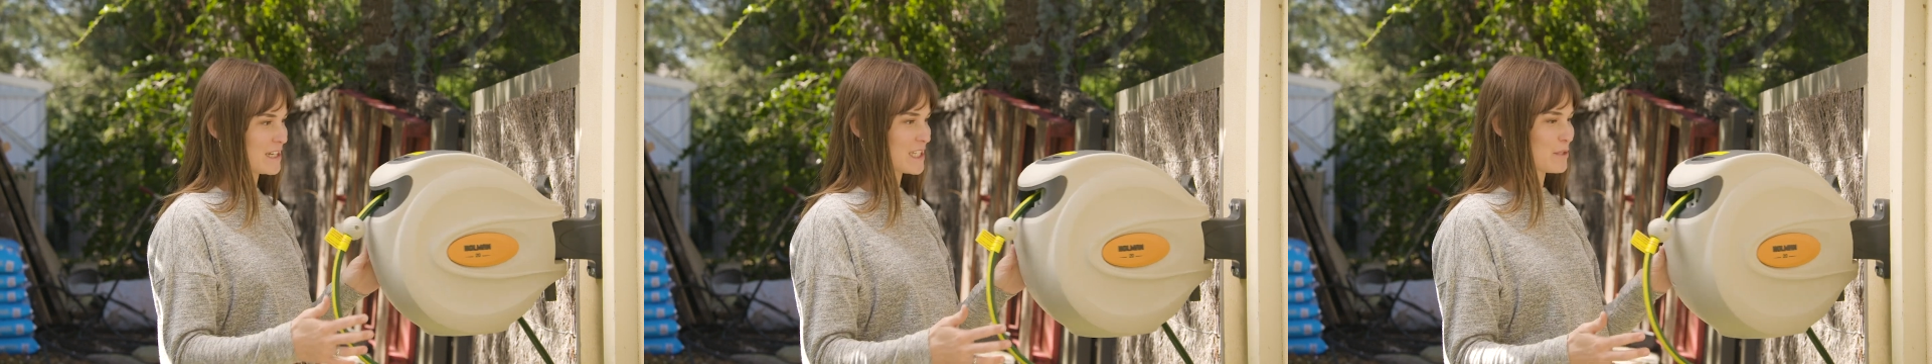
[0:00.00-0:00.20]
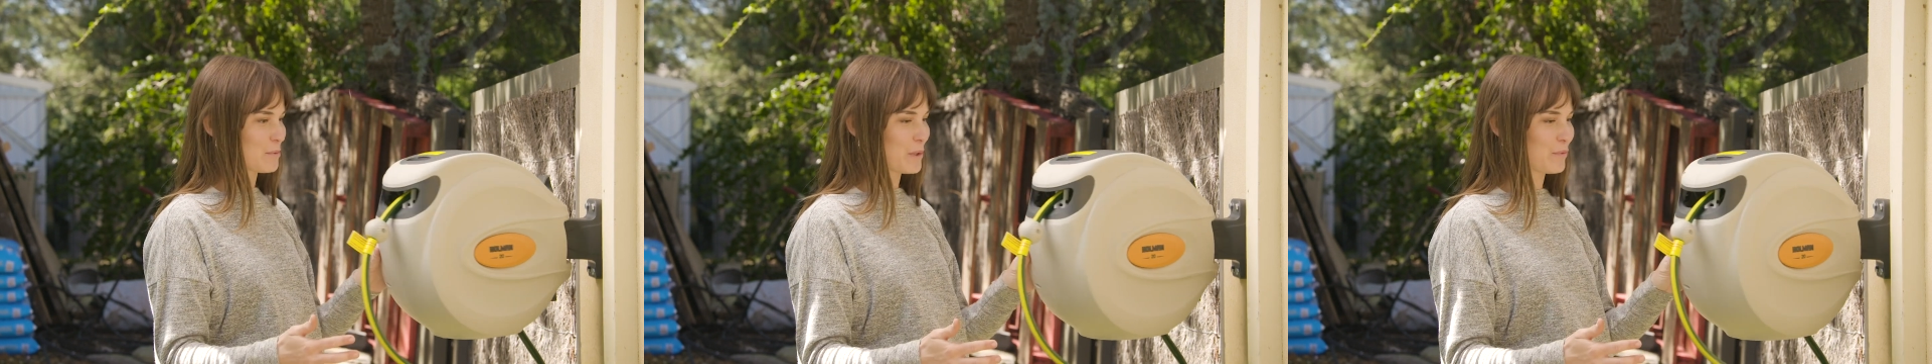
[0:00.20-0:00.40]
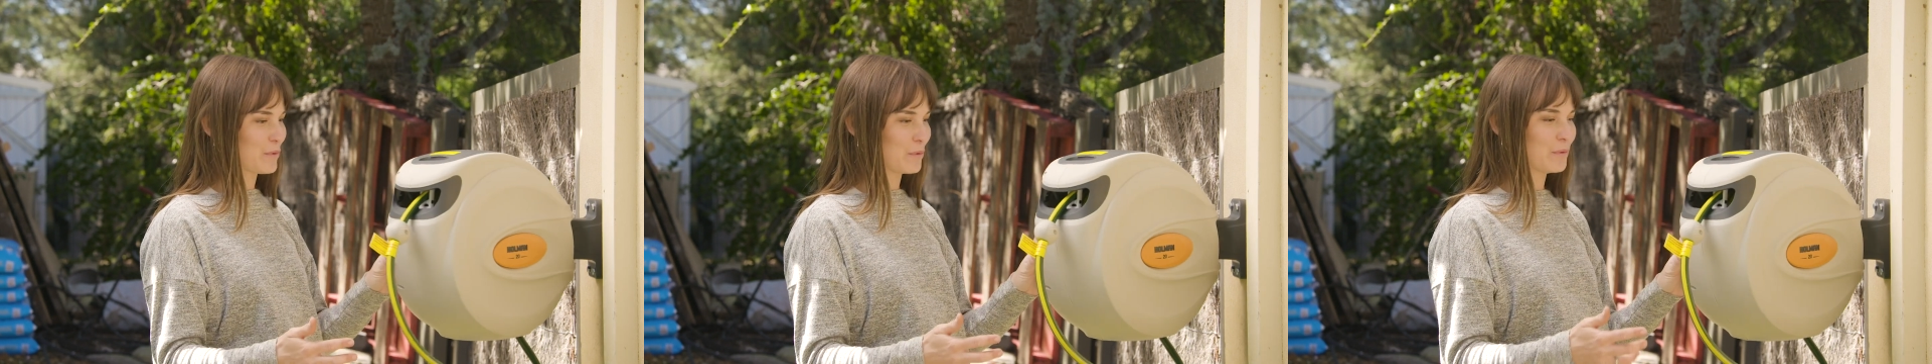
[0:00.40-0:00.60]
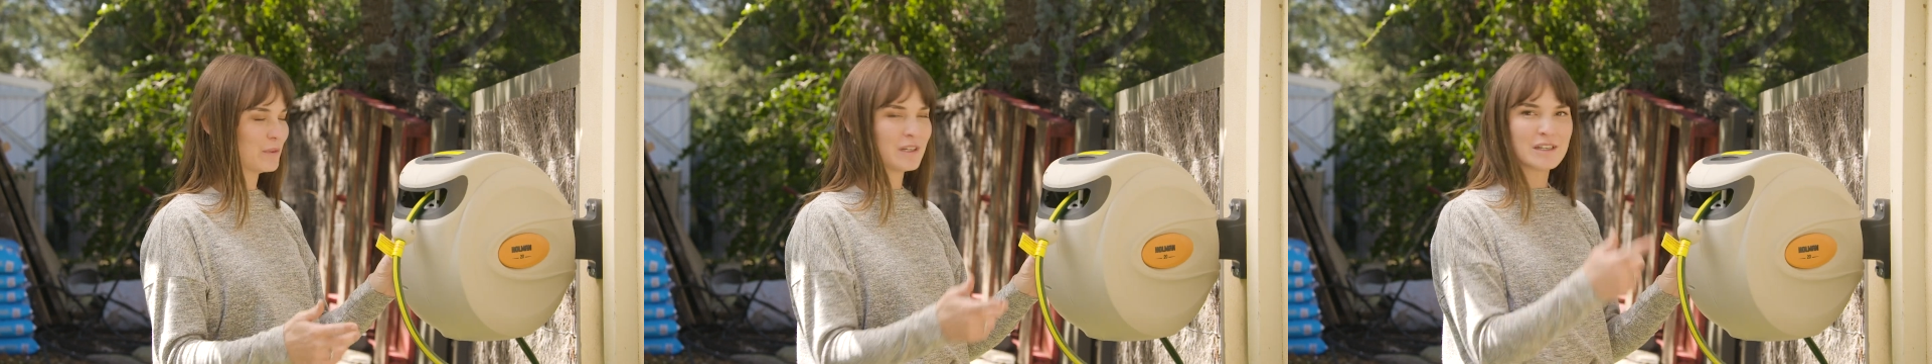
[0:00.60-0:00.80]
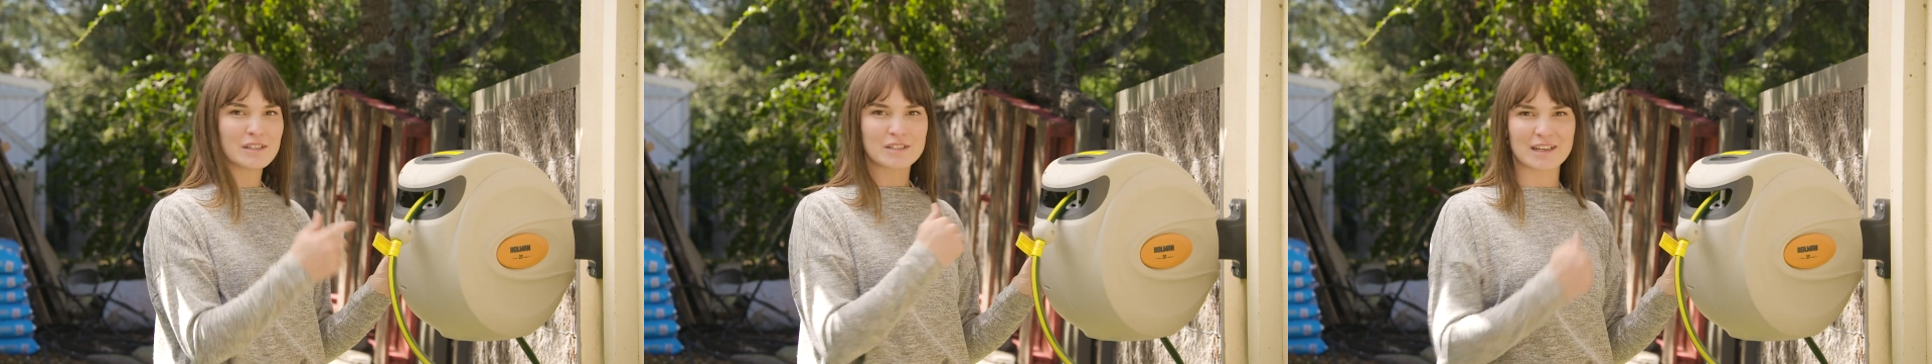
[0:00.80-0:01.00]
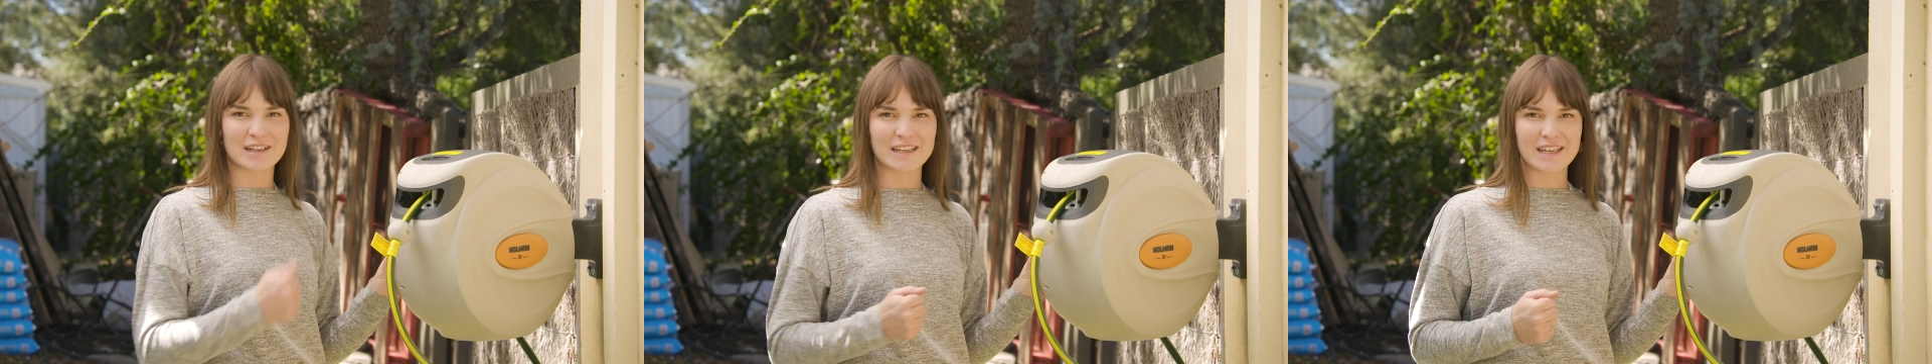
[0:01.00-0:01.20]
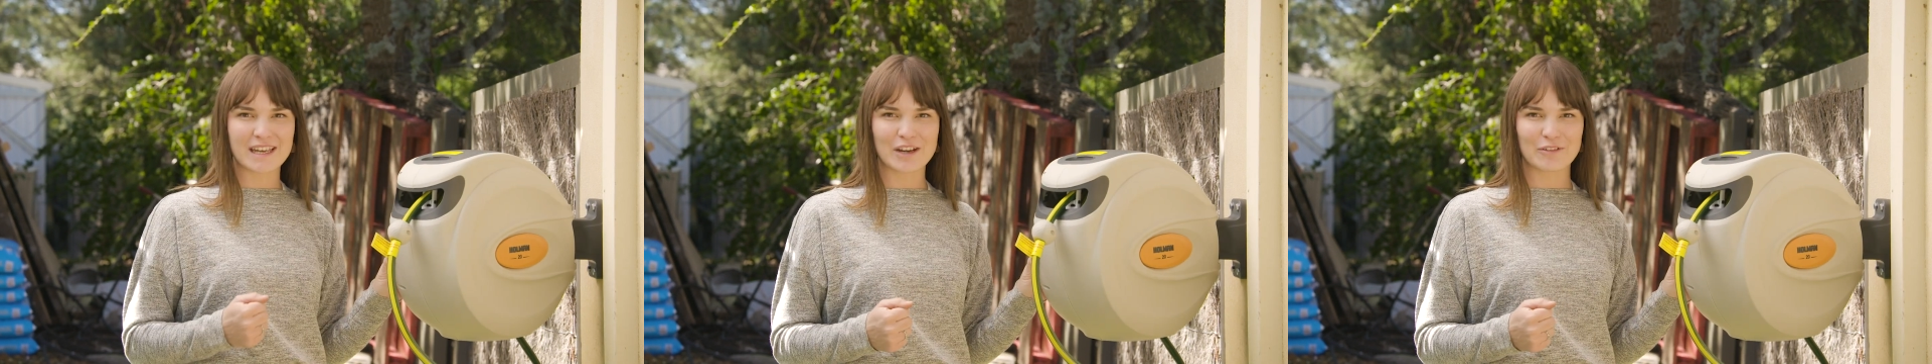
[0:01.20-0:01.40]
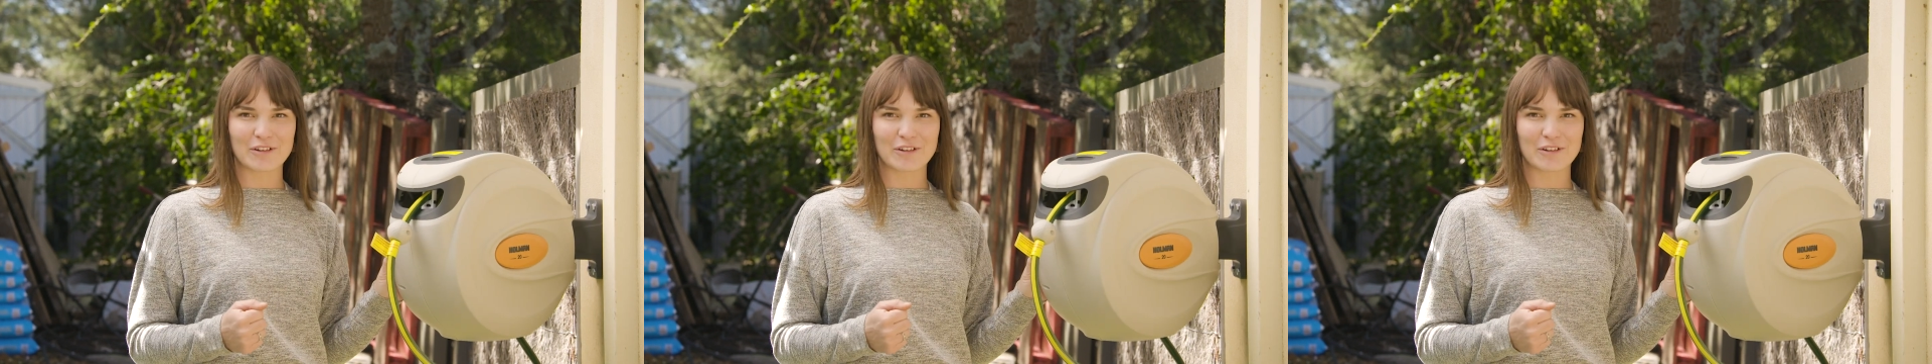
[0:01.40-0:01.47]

swivel, so I can get